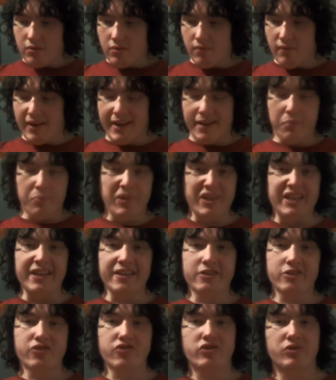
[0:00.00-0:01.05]
like,
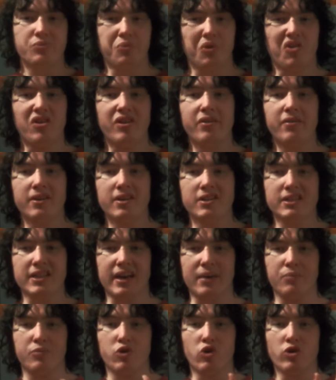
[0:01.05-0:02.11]
potential spoilers,
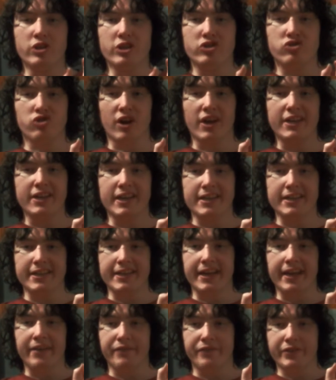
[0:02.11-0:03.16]
I'm going to try not to
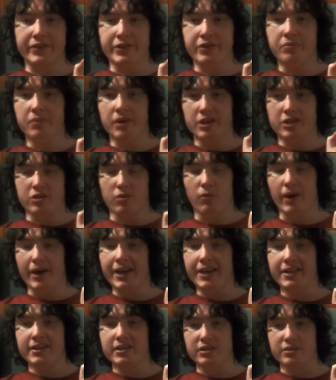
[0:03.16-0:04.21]
give too much away
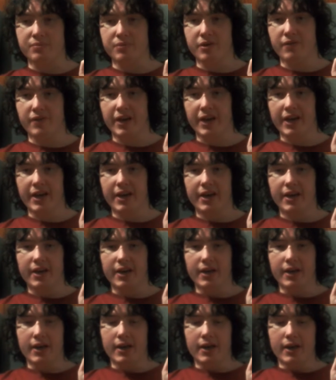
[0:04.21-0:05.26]
in this movie.
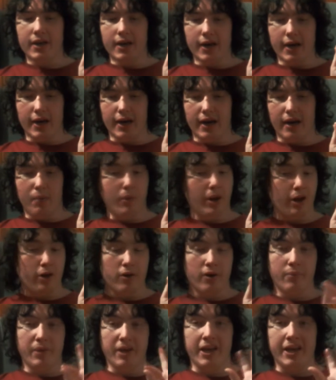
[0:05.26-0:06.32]
I'm not
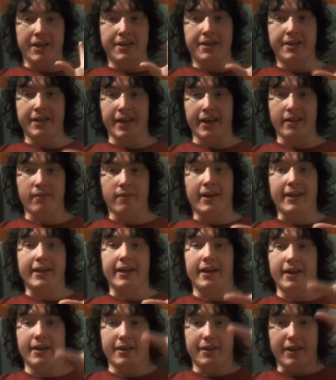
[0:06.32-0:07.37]
going to be a dick like,
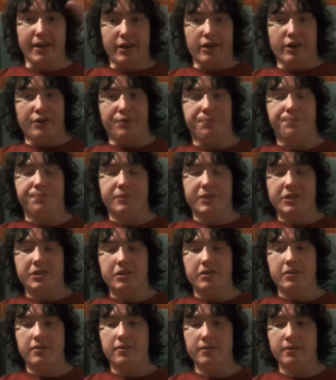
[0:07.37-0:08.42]

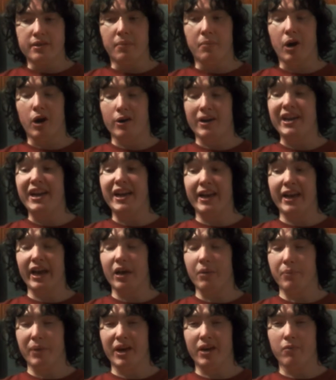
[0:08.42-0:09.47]
the marketing
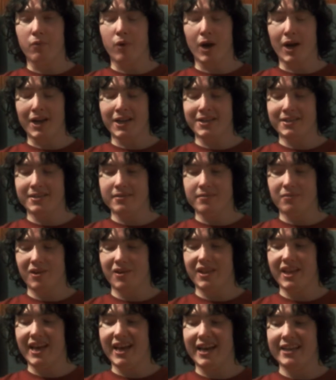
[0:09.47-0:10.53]
campaign was with
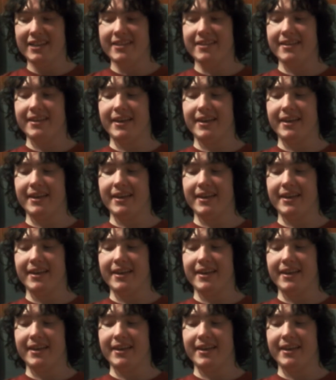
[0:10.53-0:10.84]
that.